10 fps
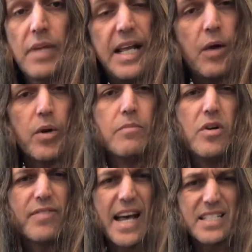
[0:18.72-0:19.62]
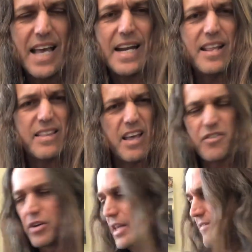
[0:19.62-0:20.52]
I want to move that to any of the
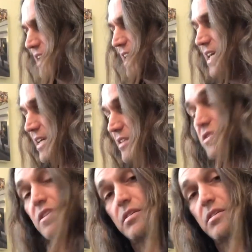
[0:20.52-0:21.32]
other 11 keys,